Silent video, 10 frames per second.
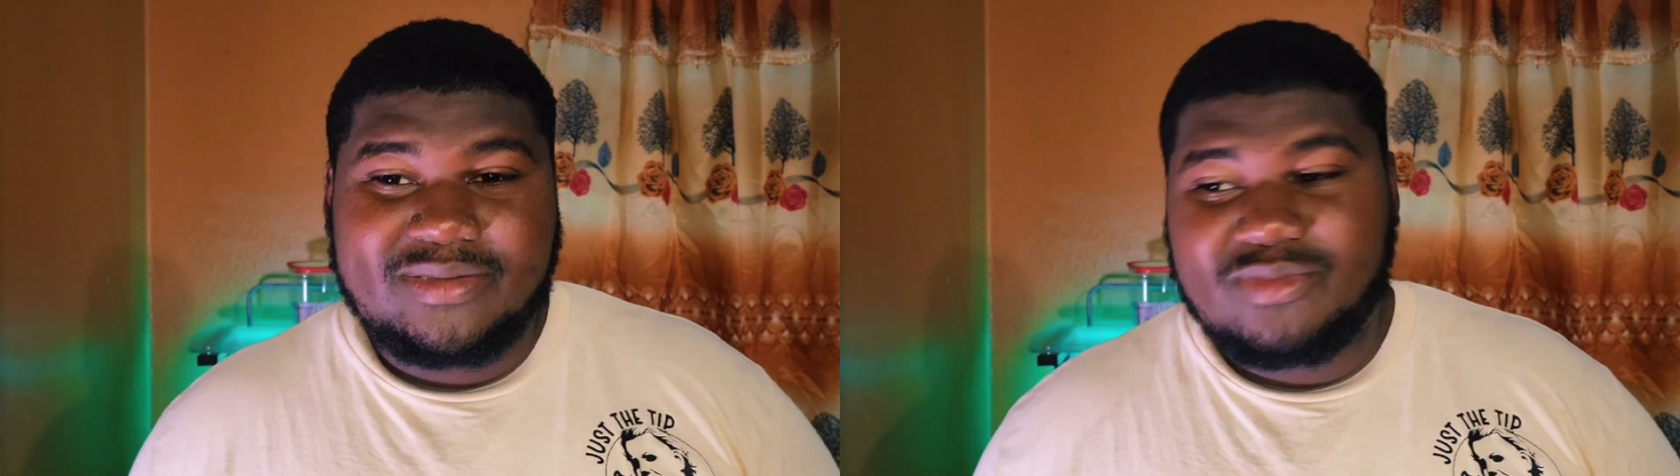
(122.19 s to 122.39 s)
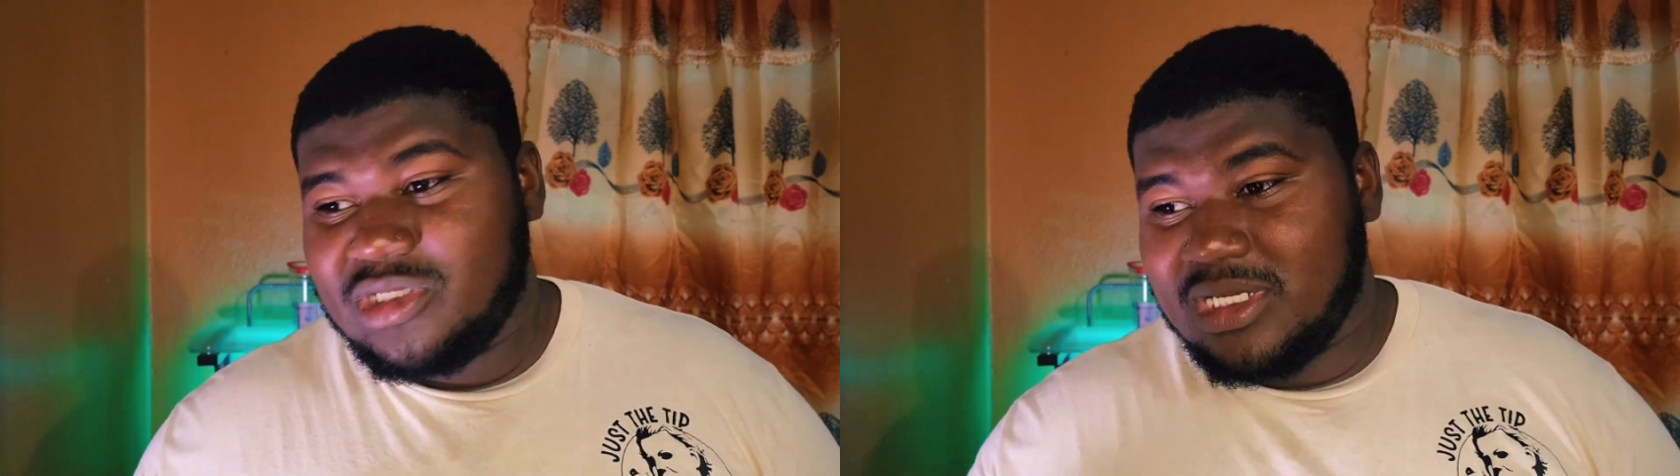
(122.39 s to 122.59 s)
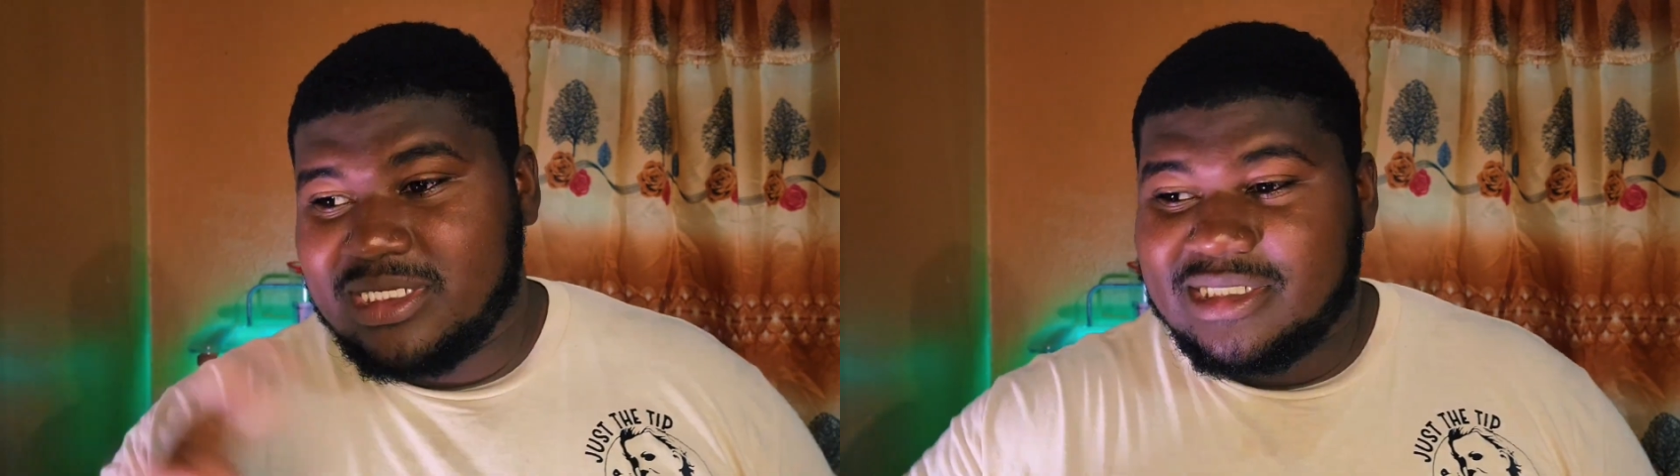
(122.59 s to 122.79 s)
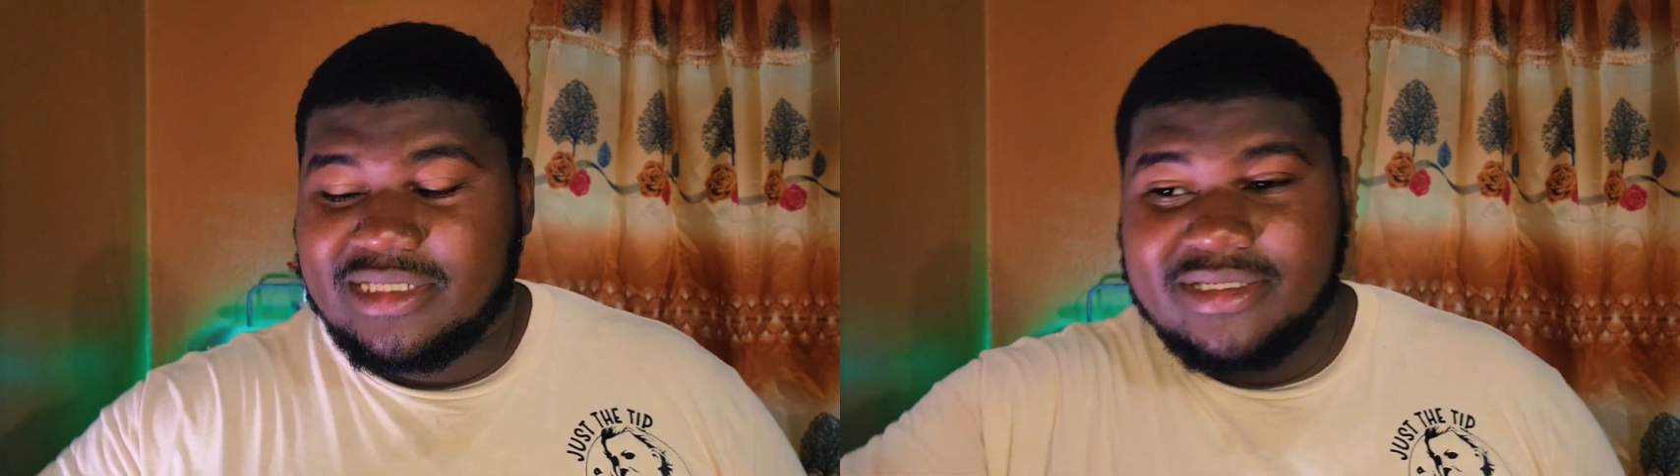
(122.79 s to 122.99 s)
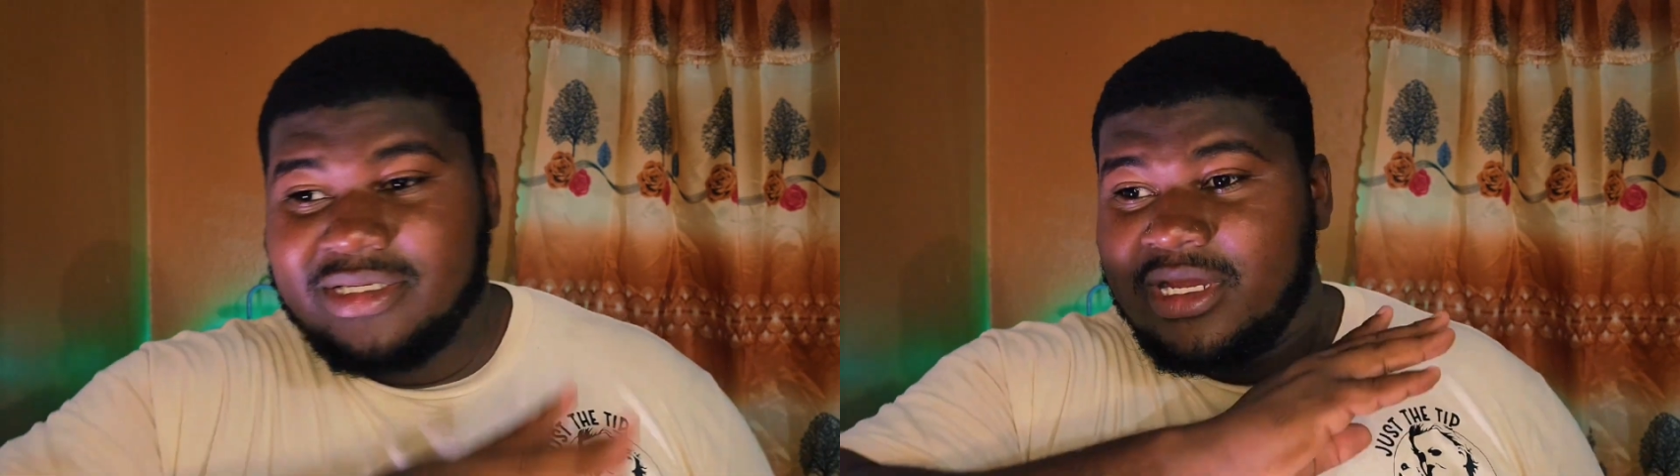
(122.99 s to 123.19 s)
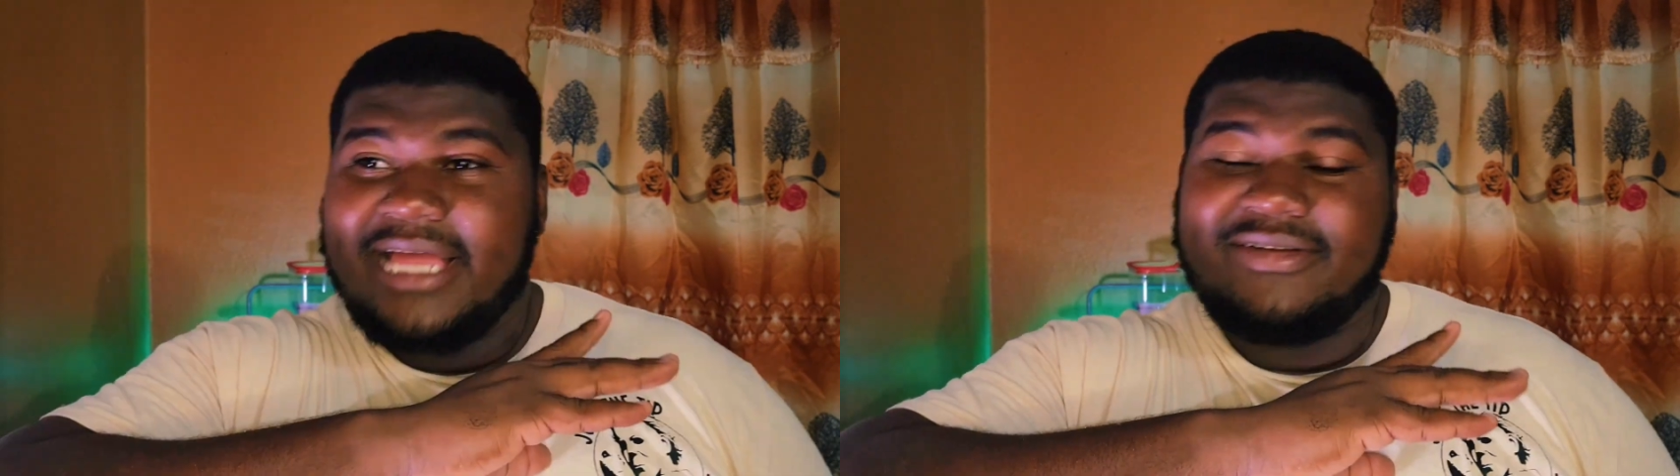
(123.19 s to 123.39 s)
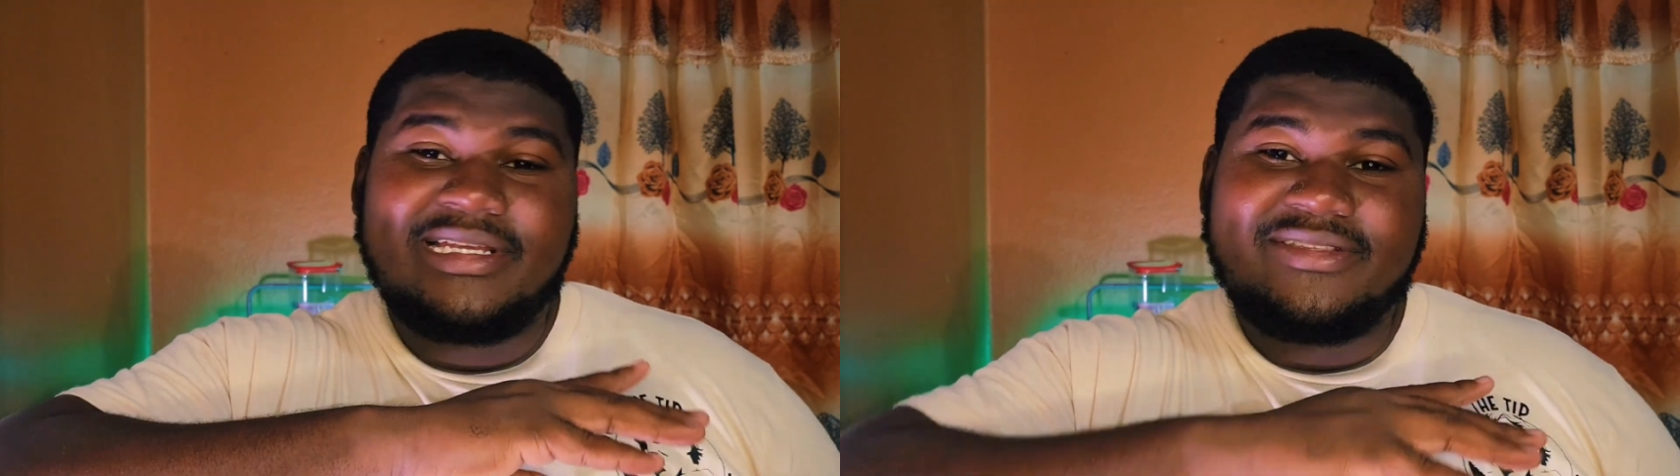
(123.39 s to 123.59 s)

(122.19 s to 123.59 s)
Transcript: But as I said, I released